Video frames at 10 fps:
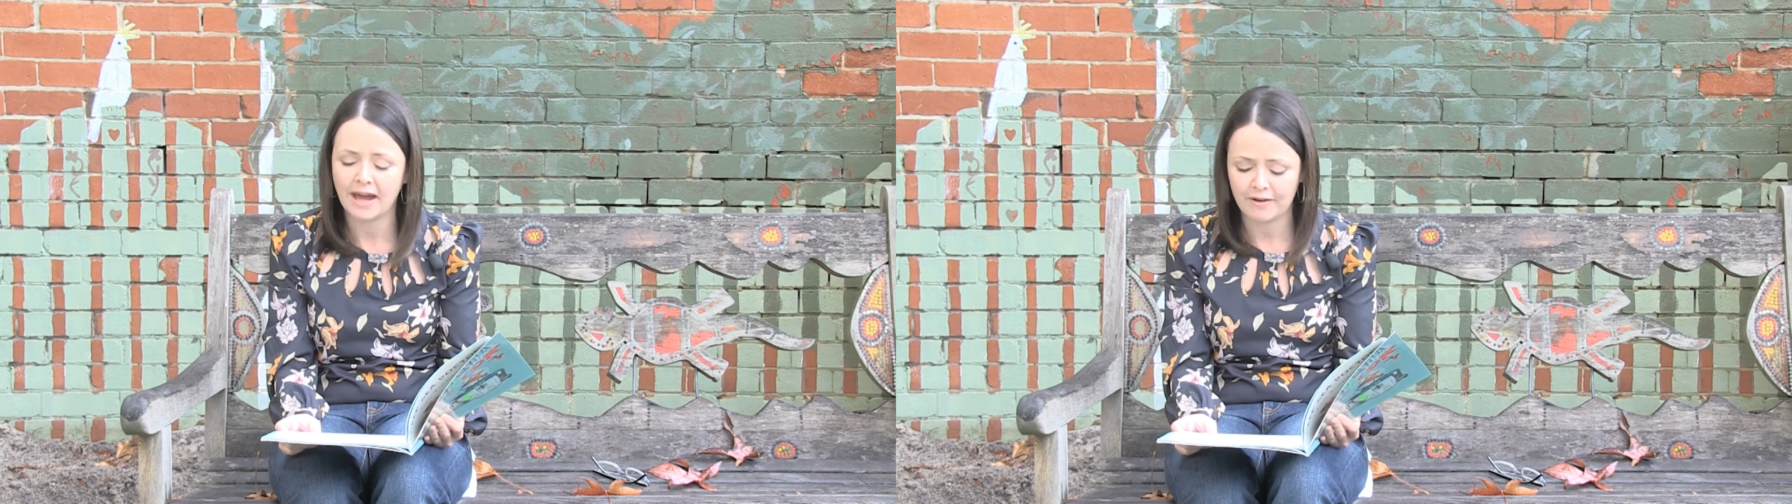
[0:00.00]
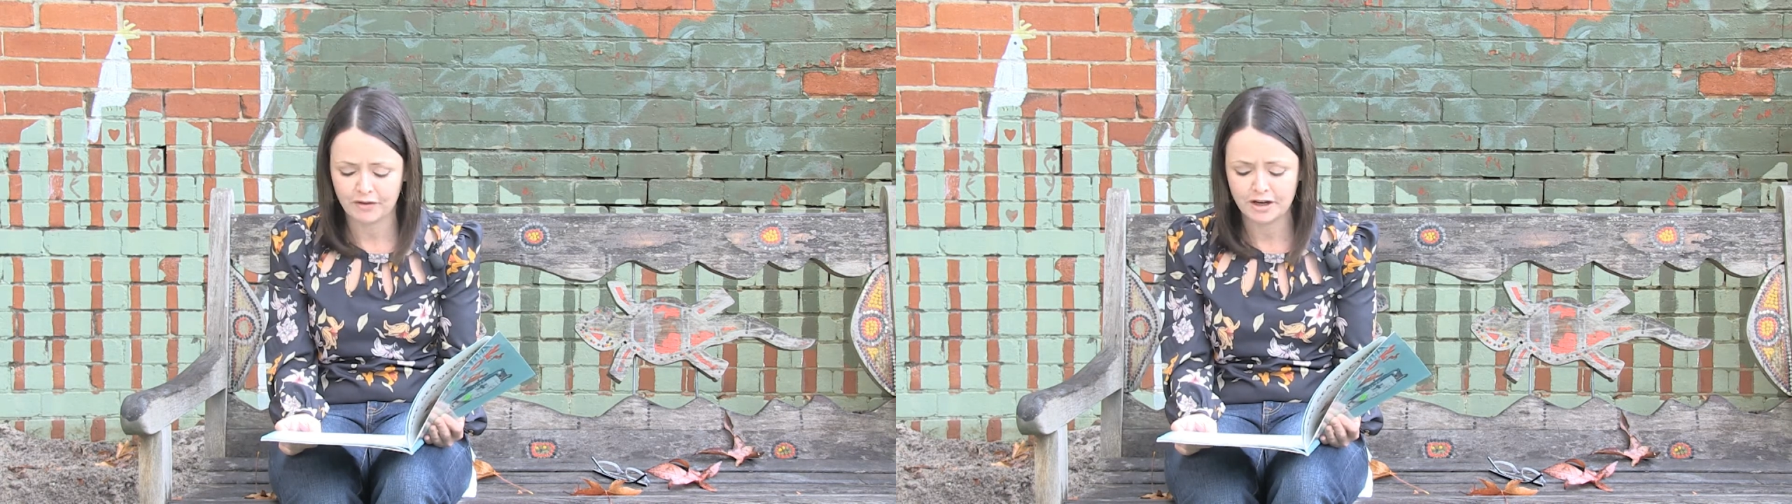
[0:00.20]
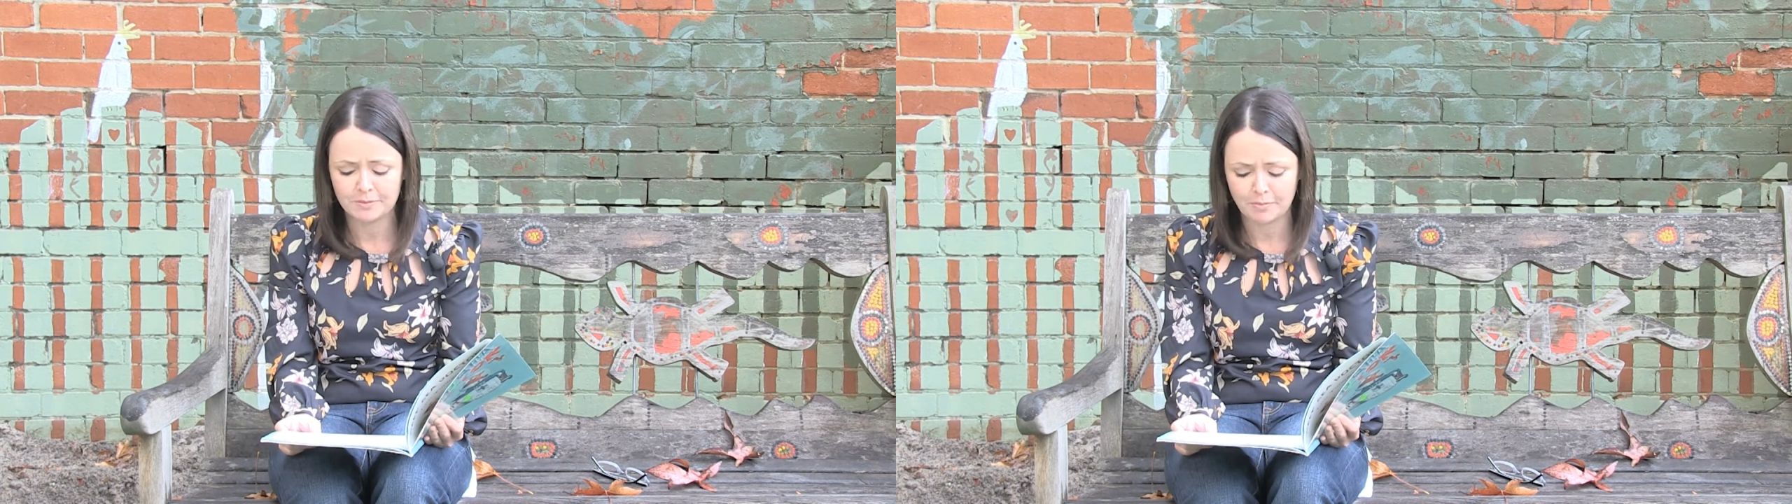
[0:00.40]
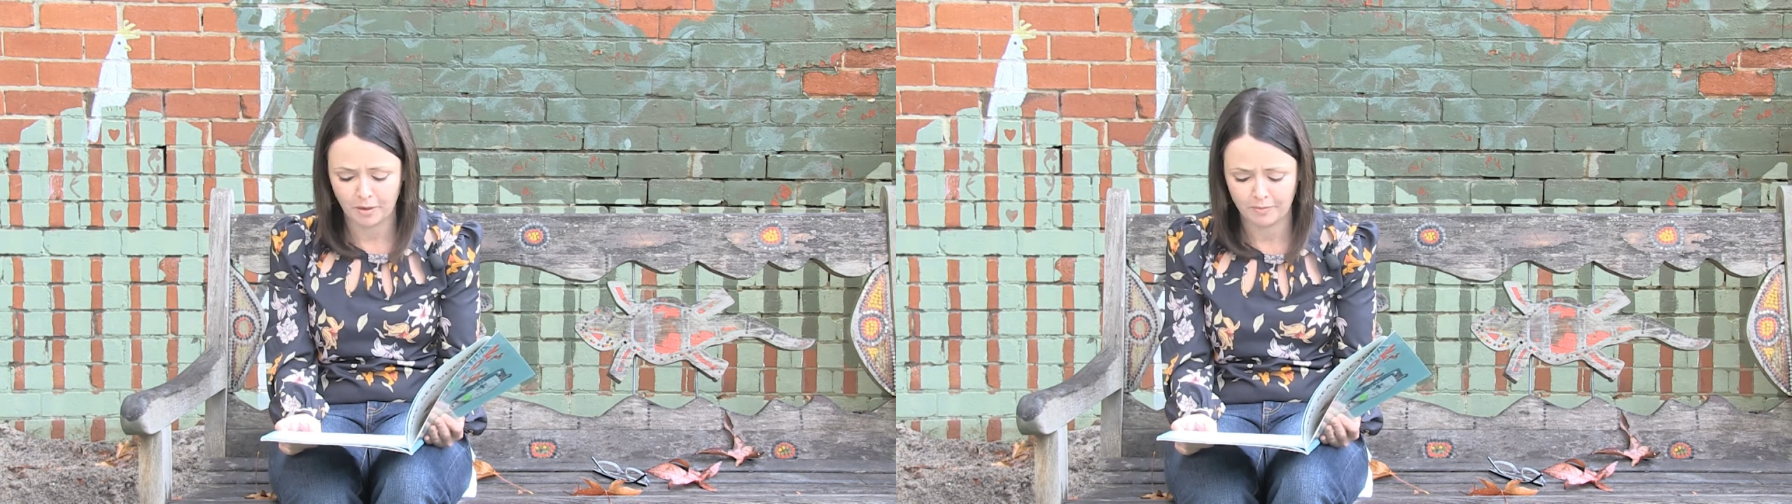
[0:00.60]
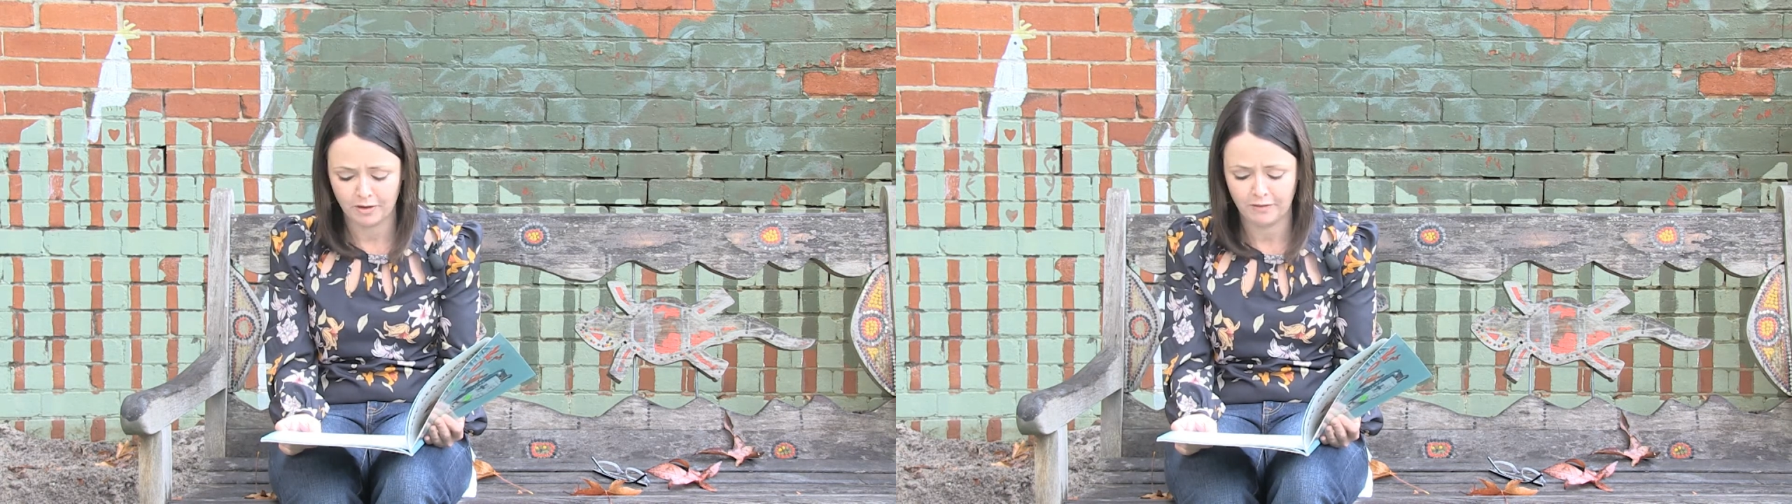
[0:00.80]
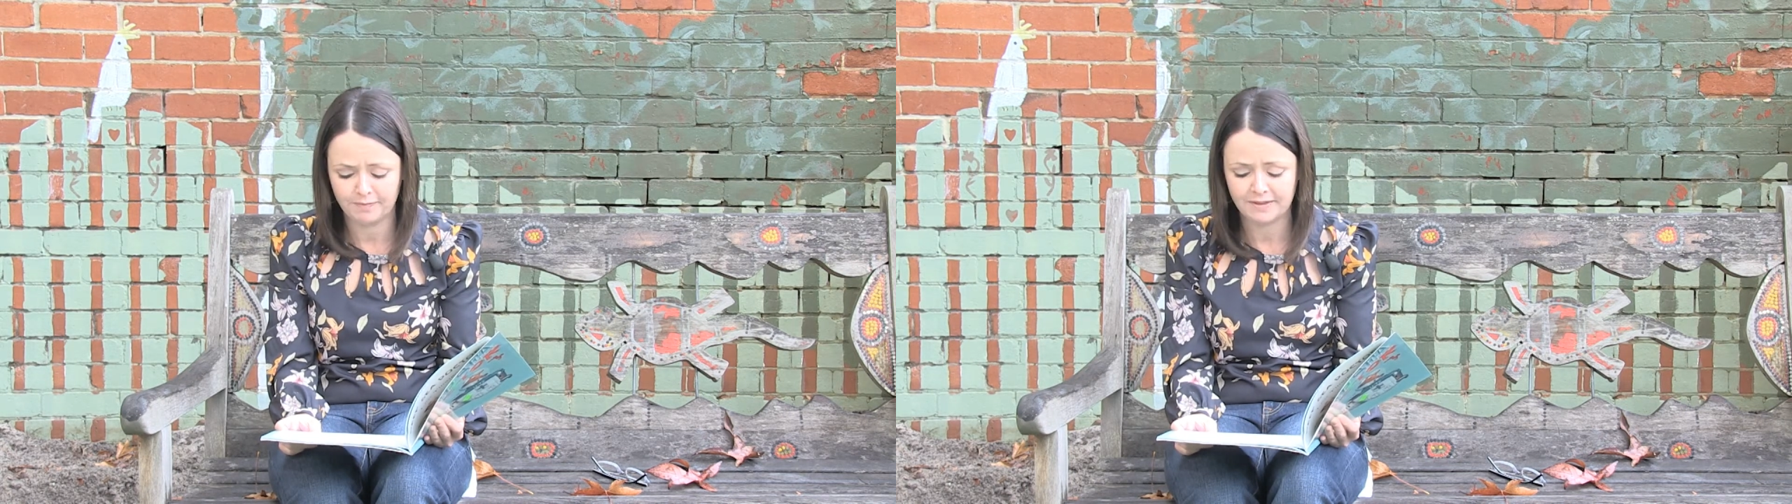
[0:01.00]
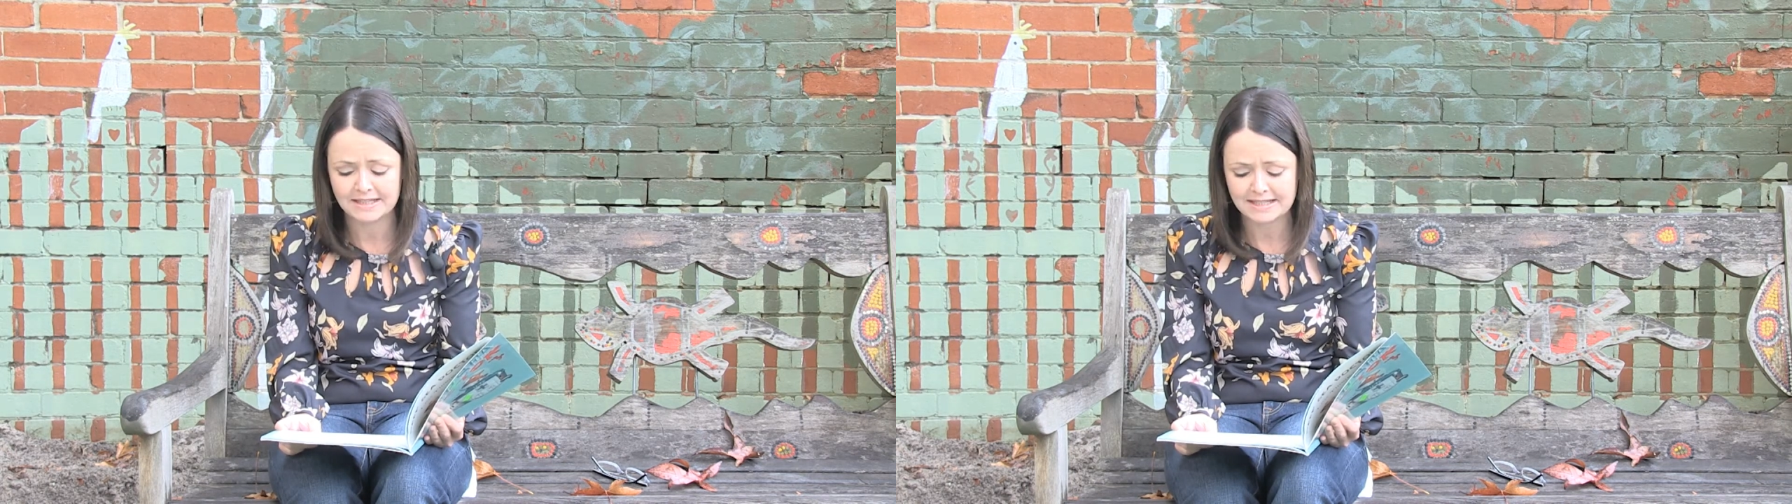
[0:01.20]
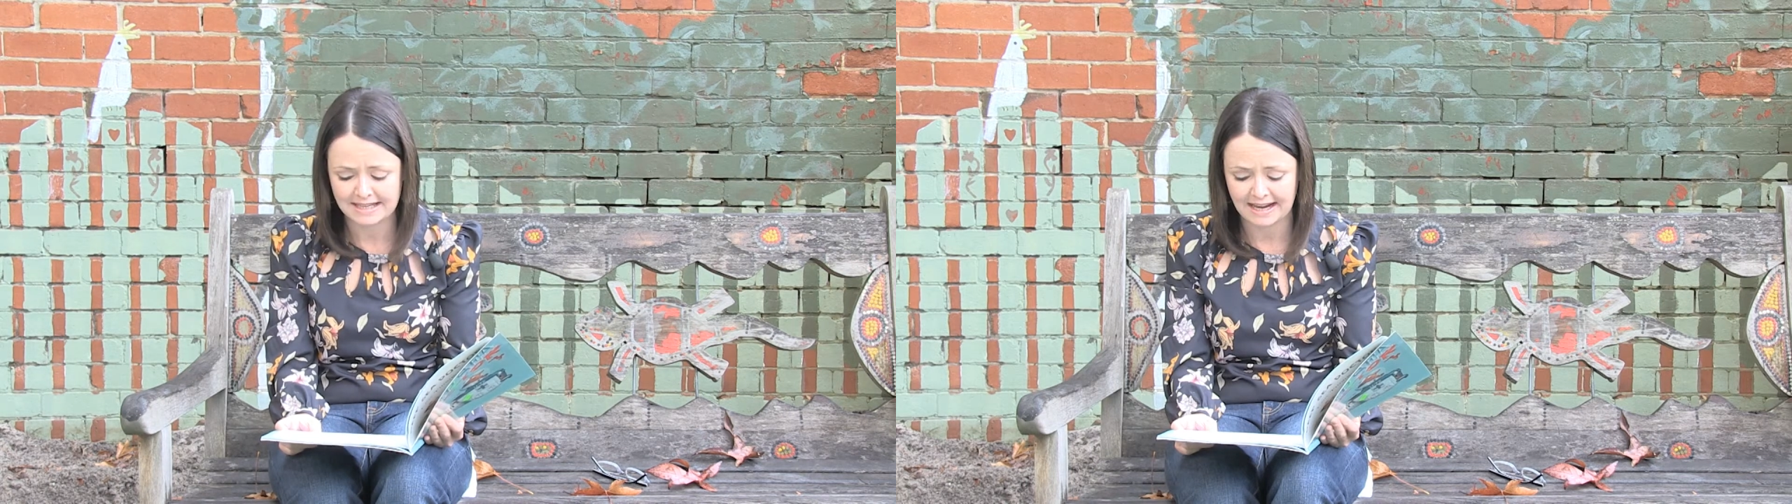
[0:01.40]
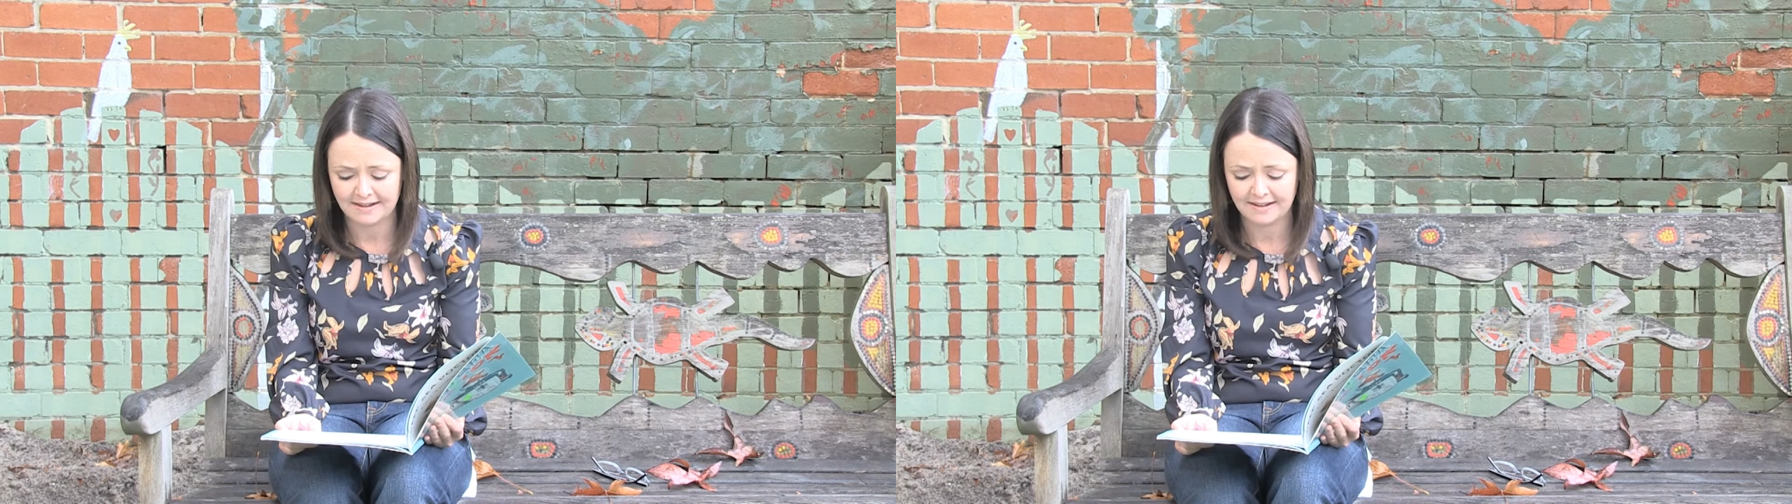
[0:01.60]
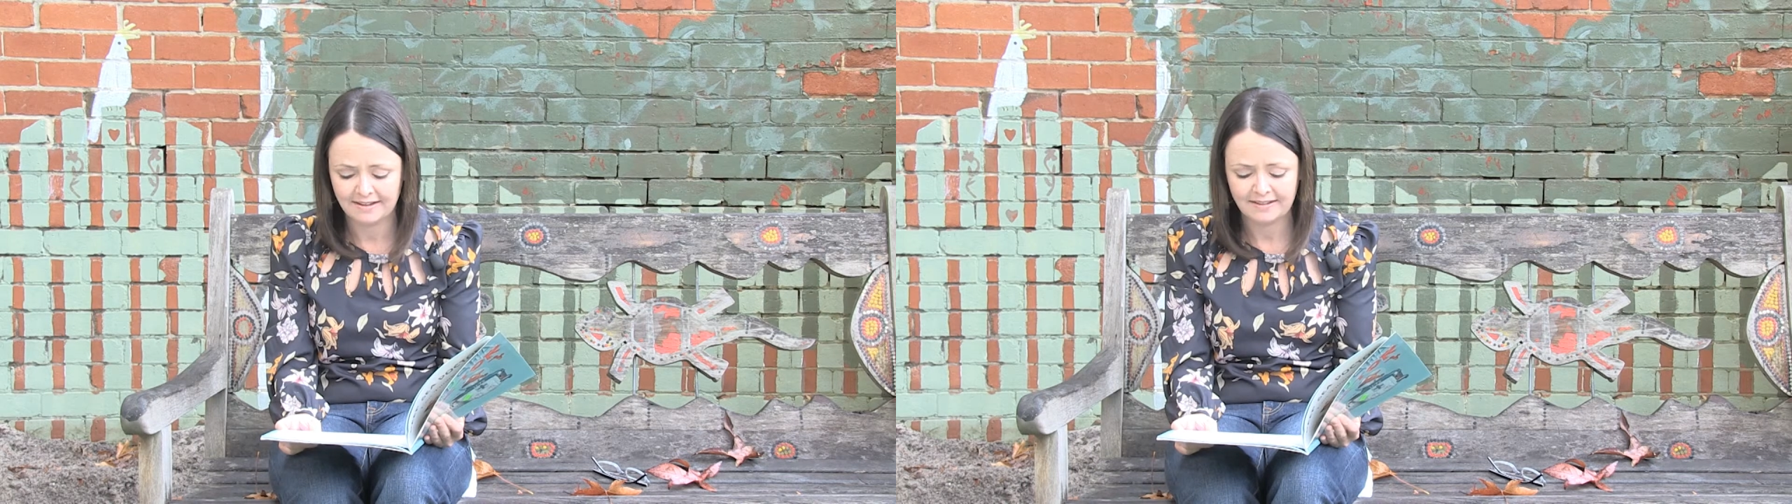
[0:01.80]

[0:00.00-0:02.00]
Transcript: African proverb that said,